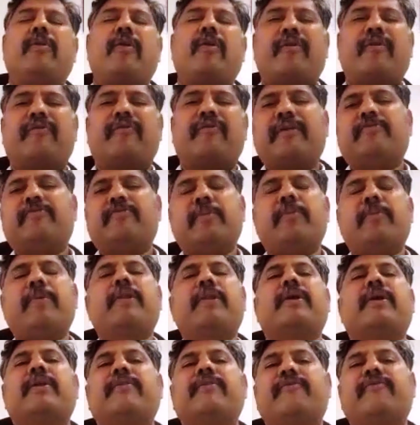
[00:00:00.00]
lot of times
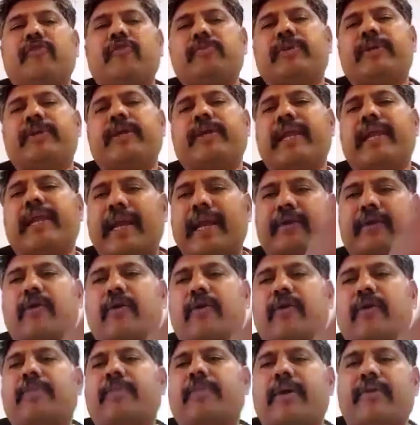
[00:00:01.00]
people confuse between
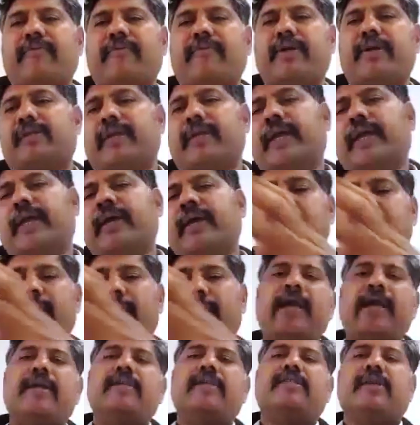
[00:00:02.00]
electronic manufacturing
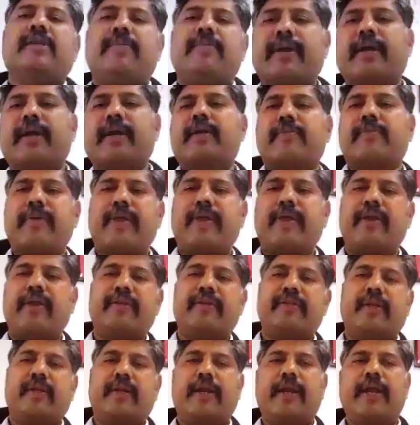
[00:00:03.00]
and semiconductor
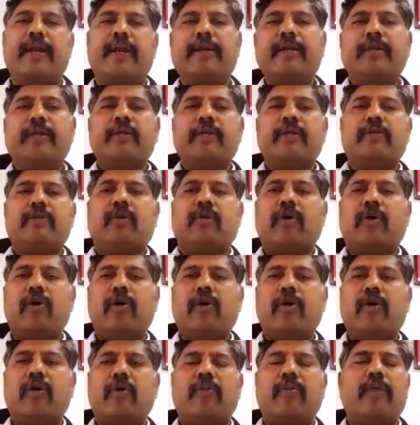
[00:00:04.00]
manufacturing, right?
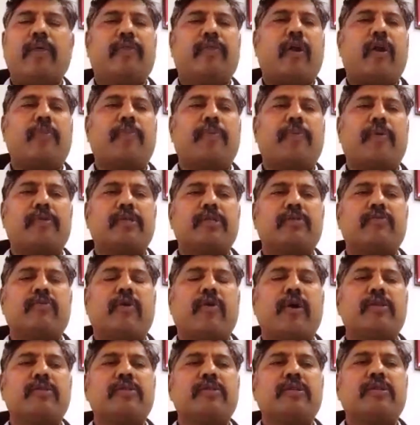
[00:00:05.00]
The thought process
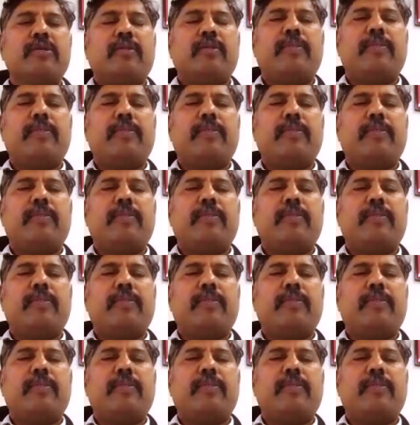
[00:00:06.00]
was